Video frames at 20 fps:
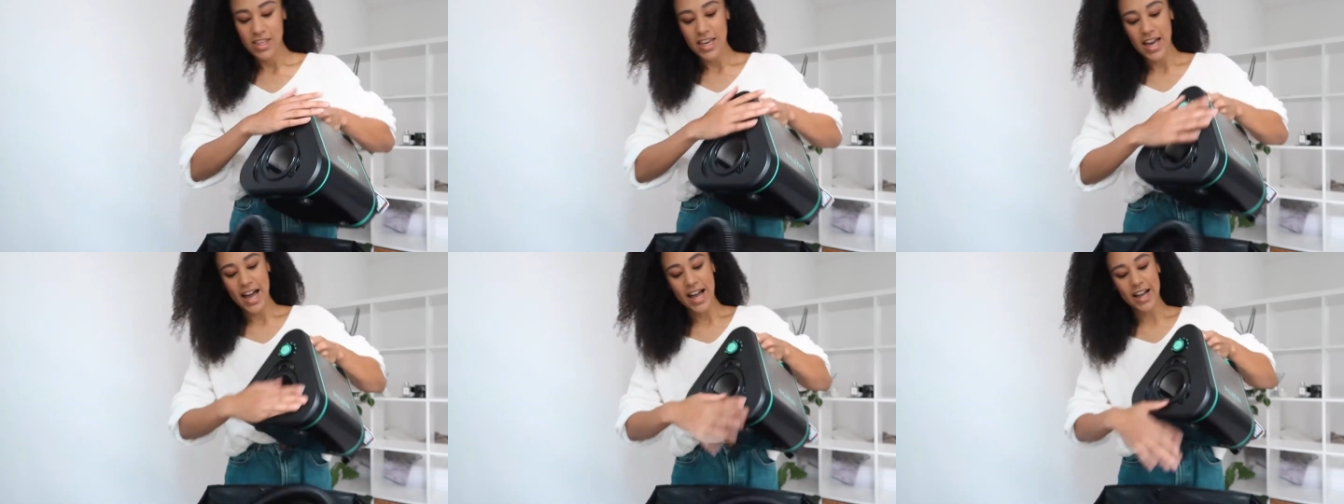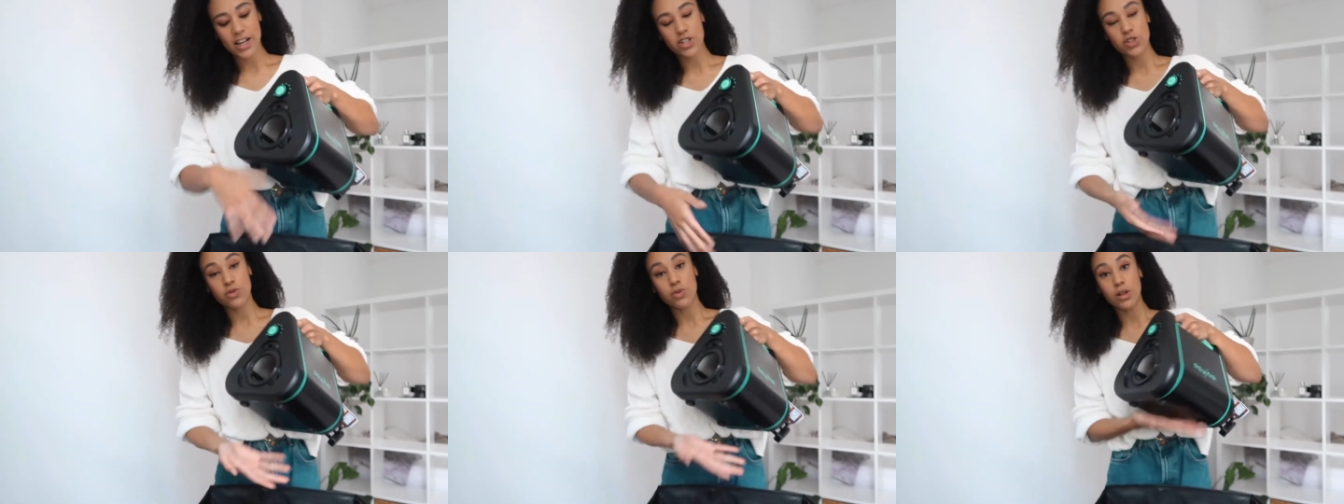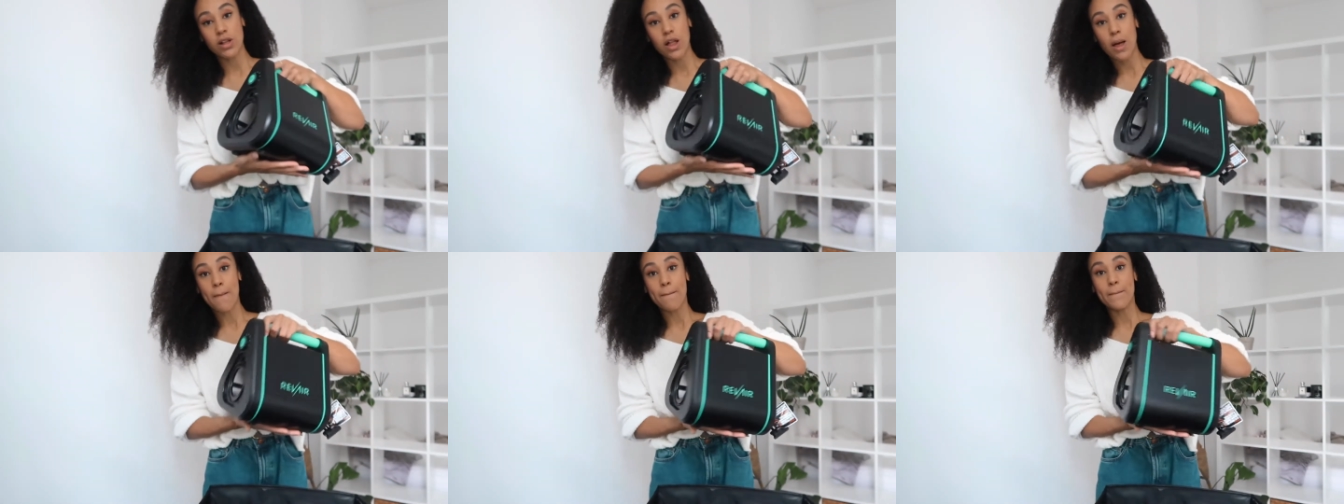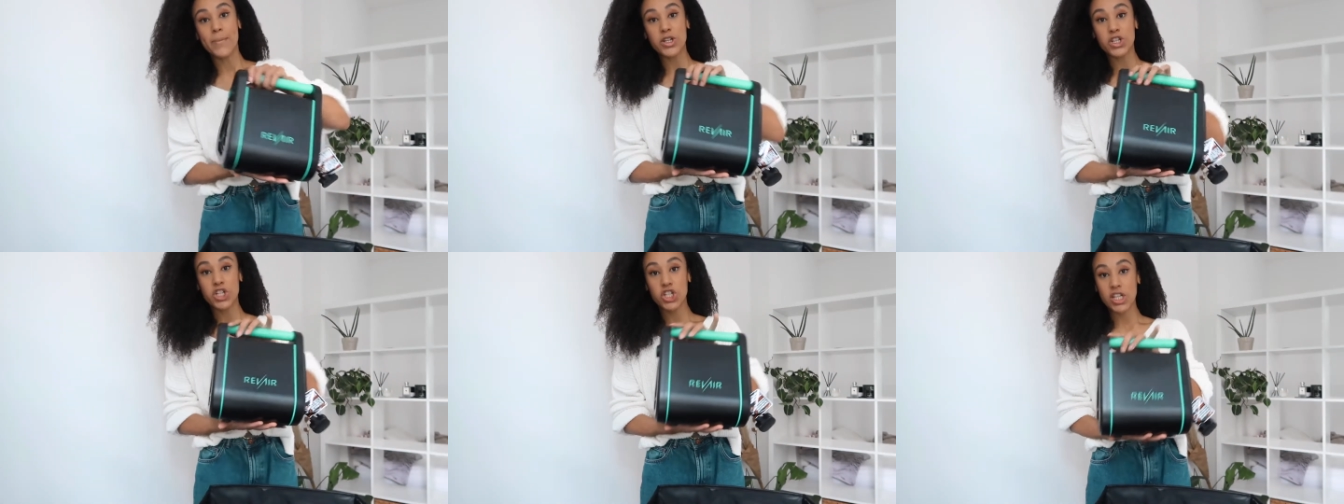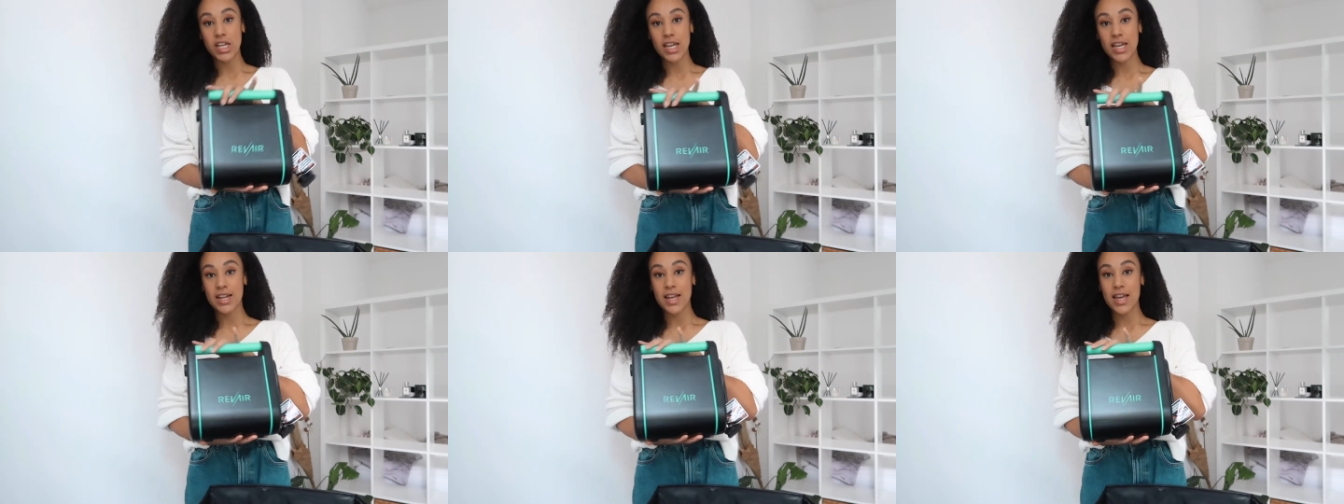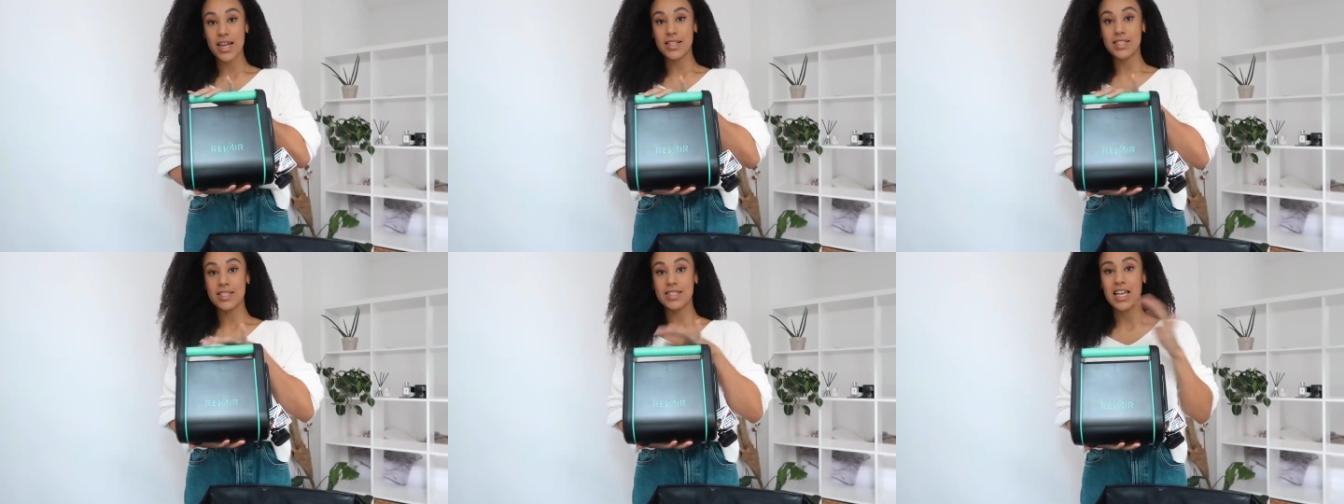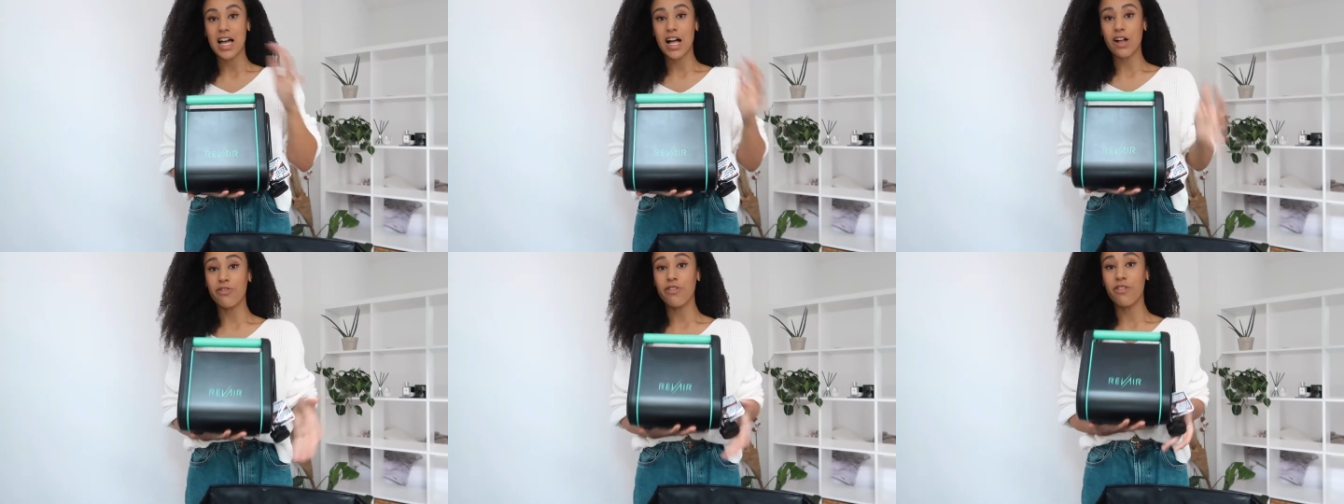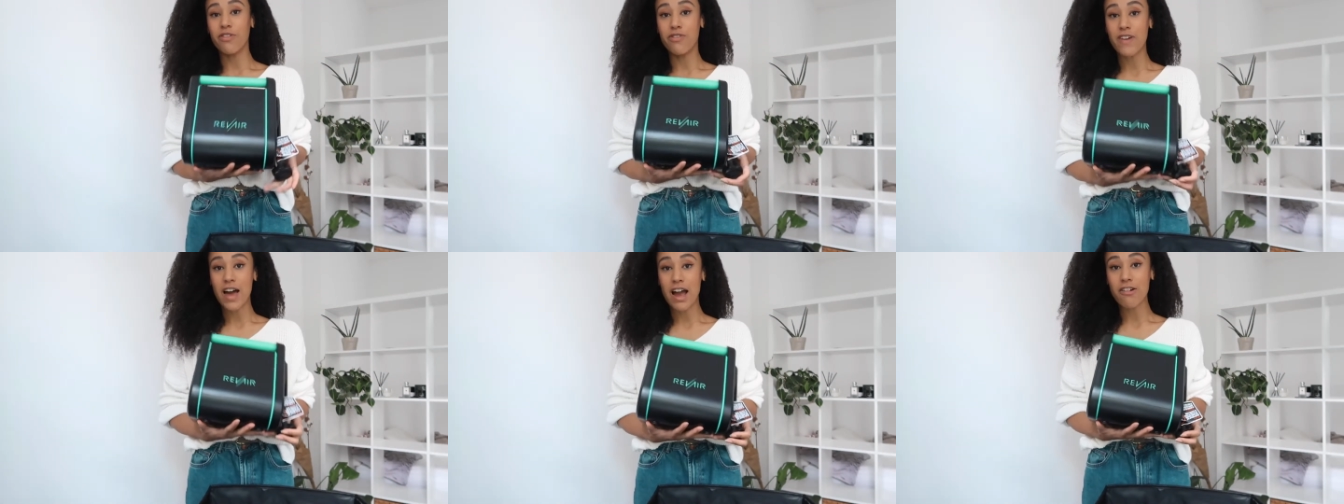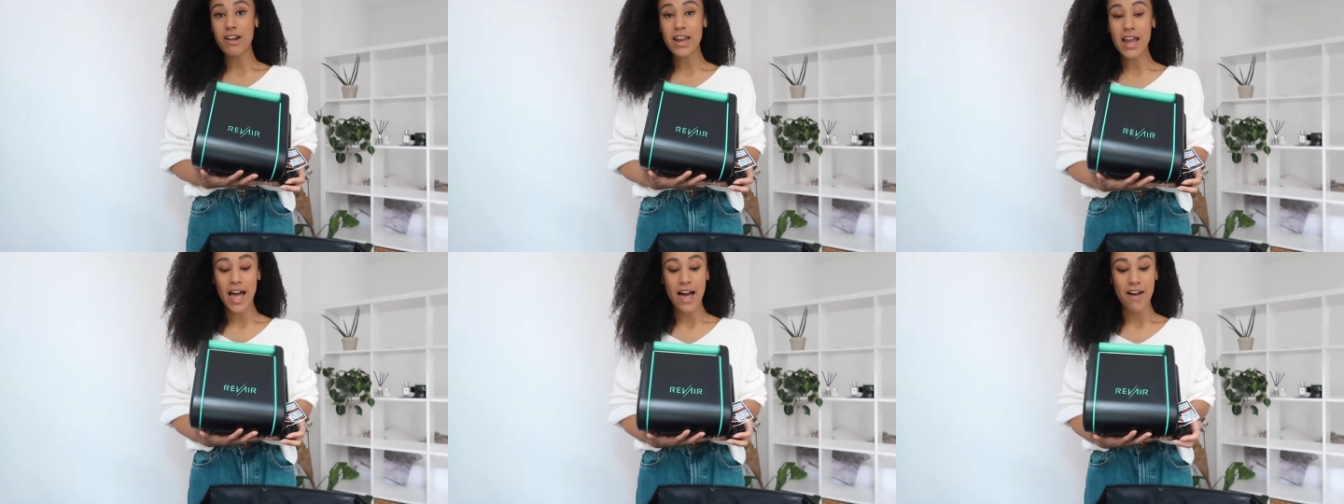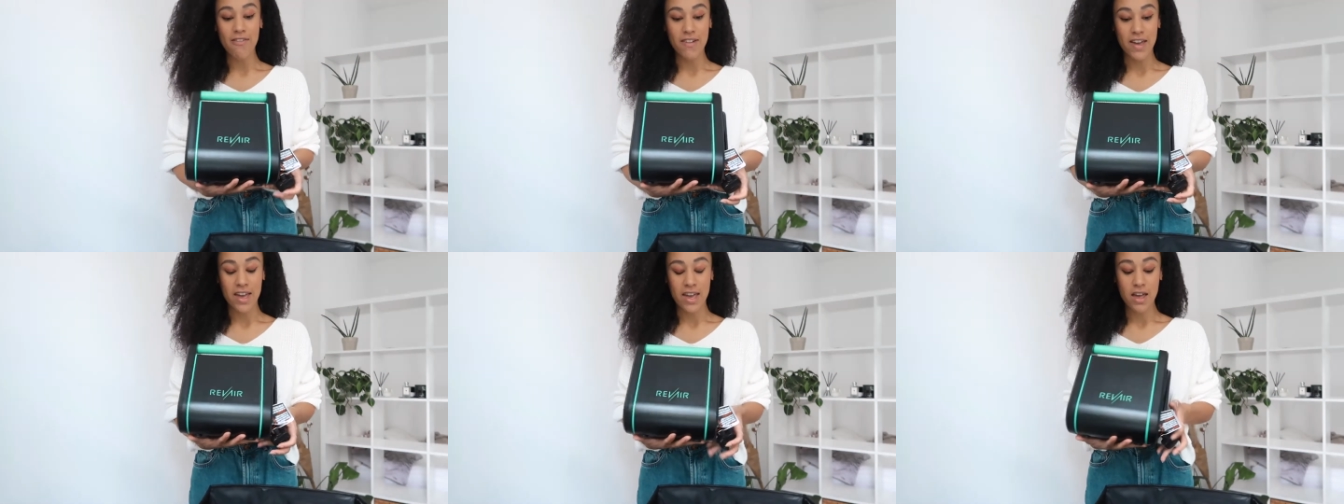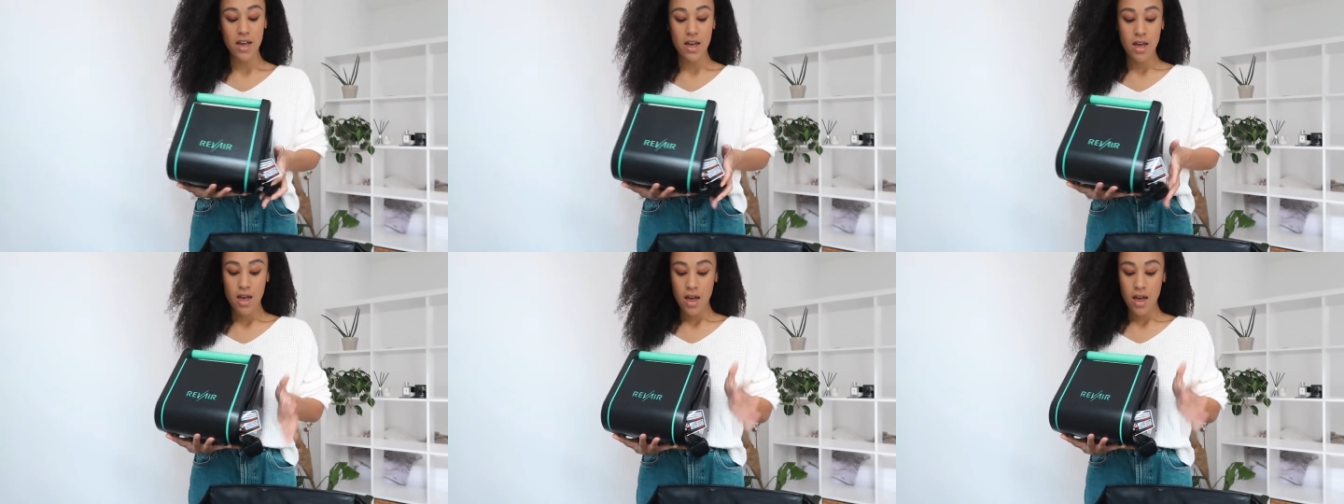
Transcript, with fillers: The actual machine itself, very heavy,